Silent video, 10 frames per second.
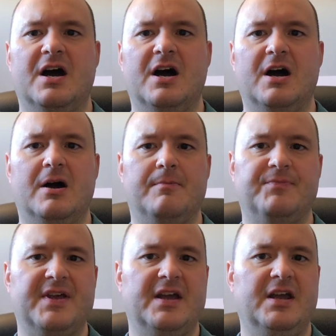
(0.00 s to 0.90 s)

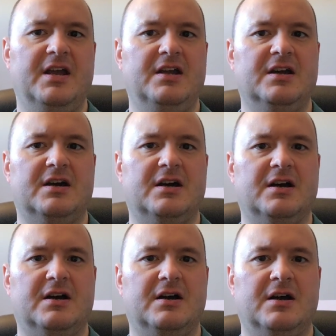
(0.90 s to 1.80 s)
Um, they
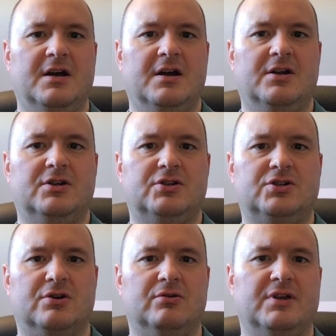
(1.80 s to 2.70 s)

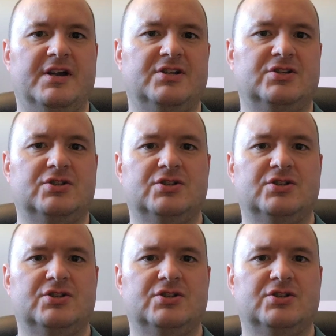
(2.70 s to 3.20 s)
don't like